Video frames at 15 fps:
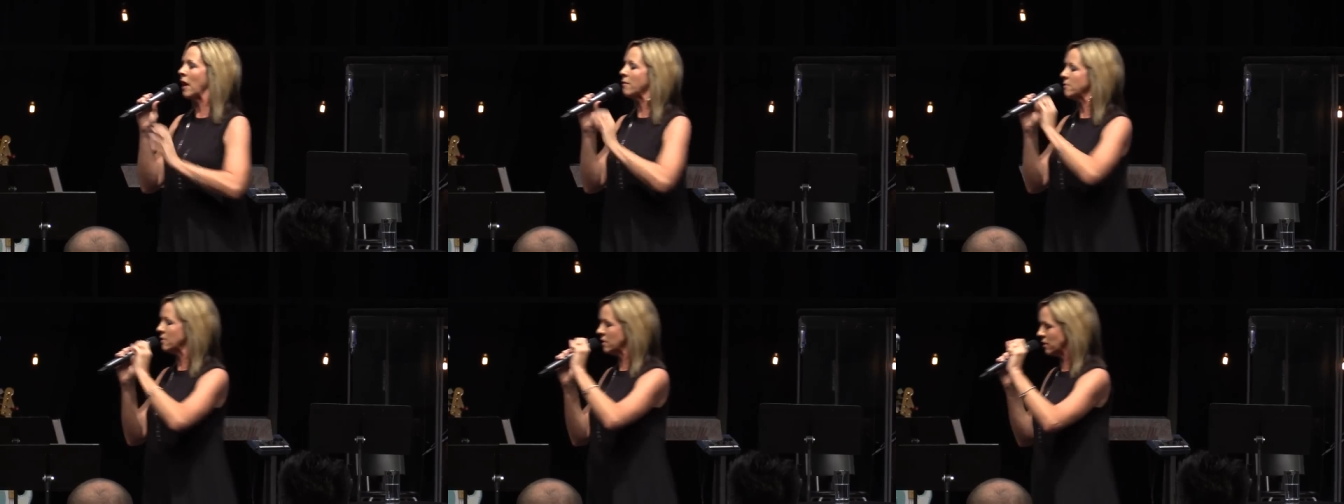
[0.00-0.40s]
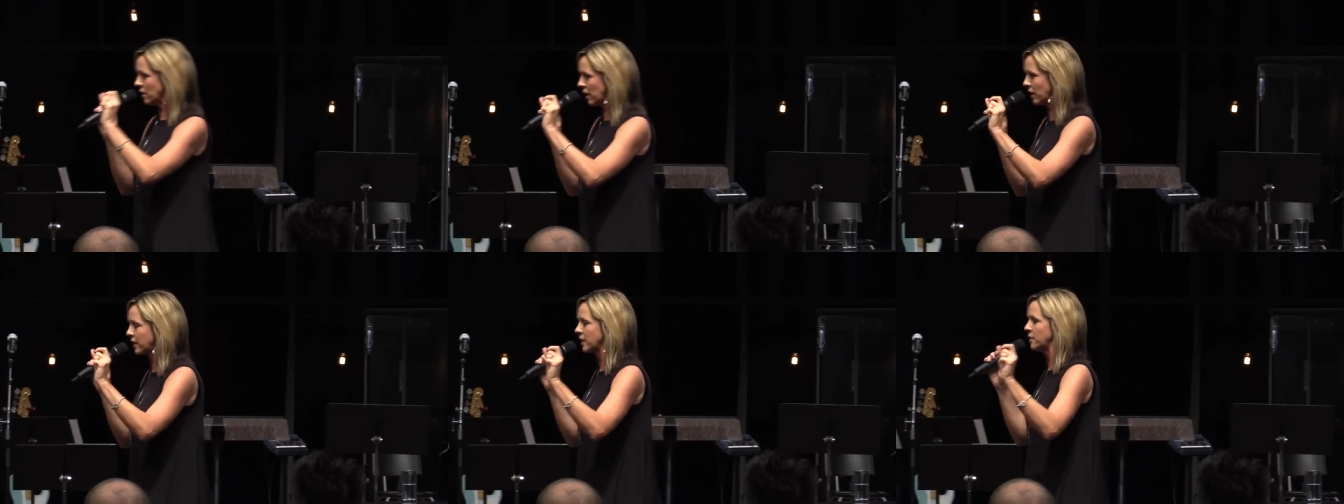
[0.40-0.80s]
I'm
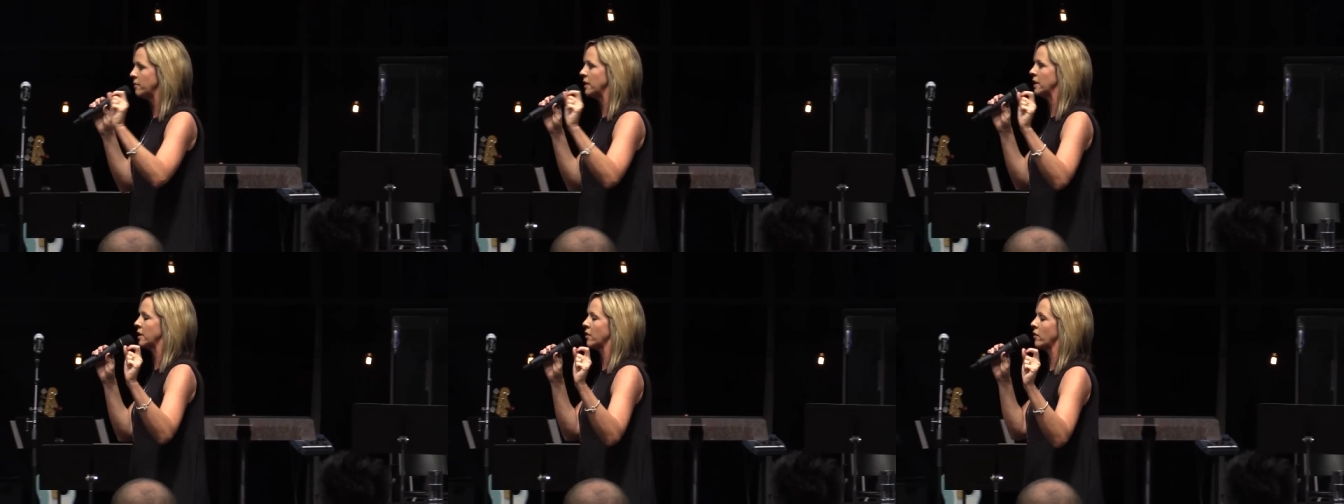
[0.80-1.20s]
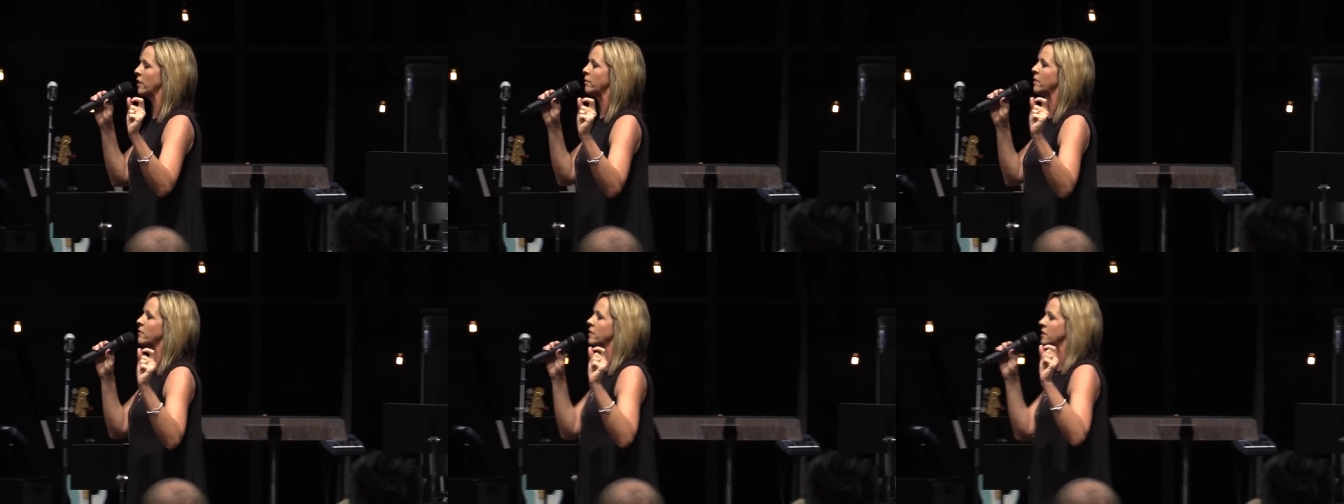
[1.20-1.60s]
not going to be in
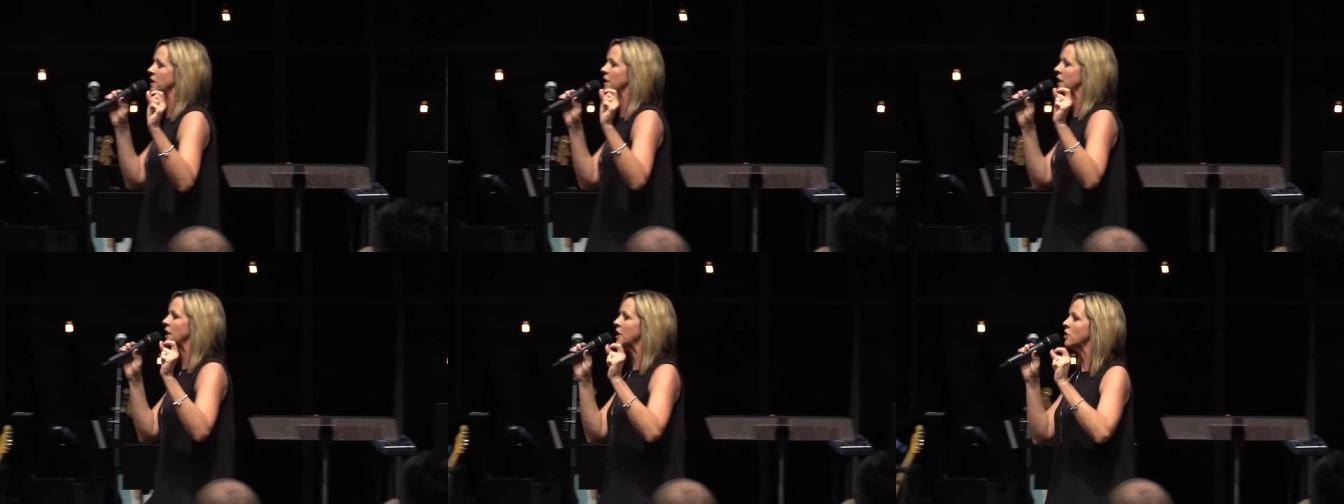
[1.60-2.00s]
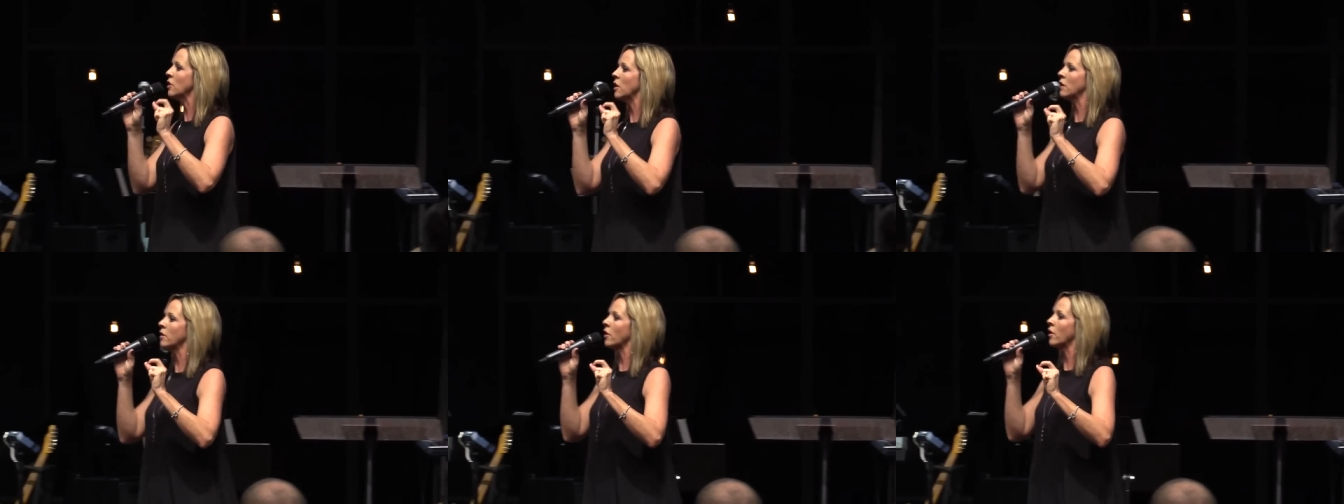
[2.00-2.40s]
agreement with it any
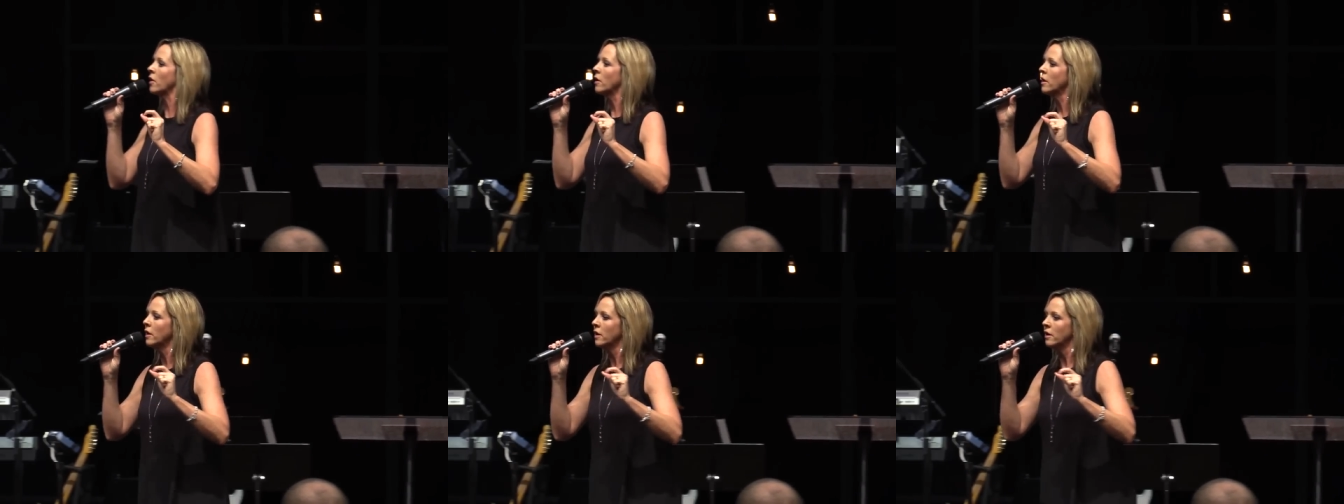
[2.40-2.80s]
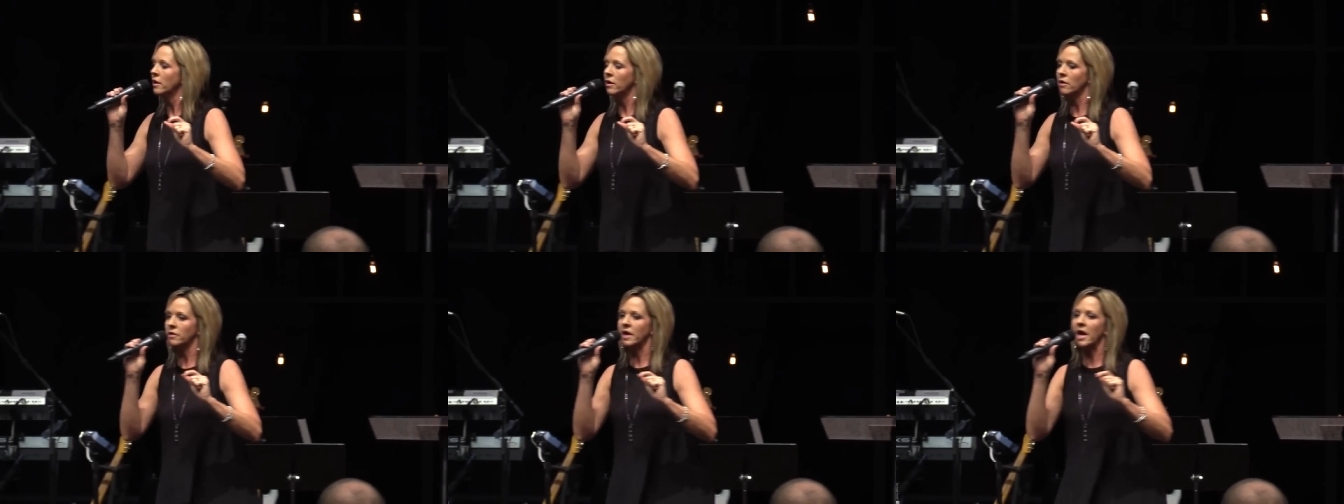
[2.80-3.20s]
longer.
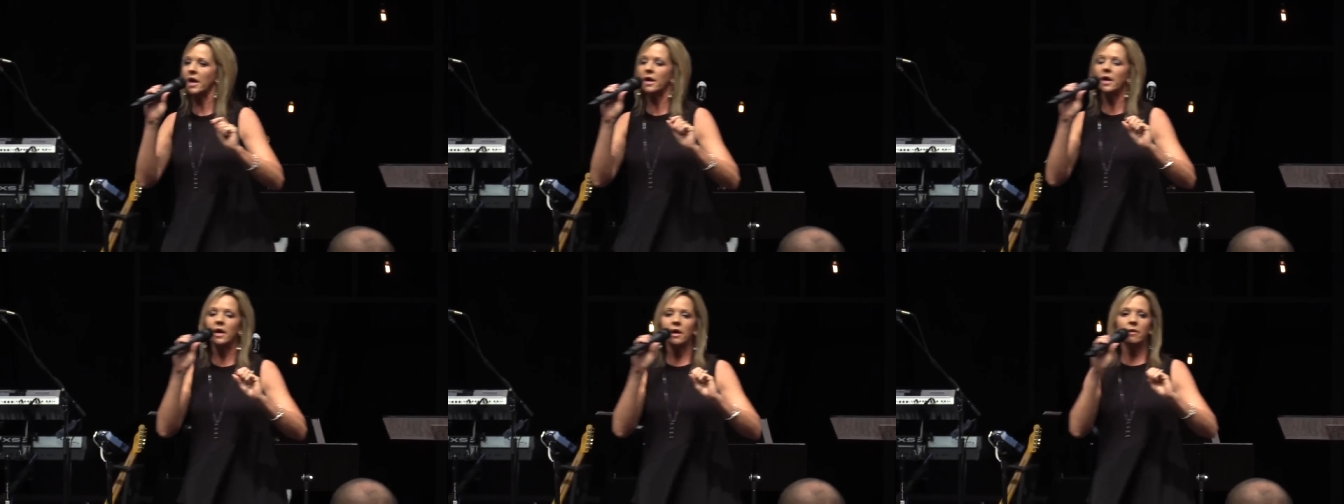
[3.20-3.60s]
Okay?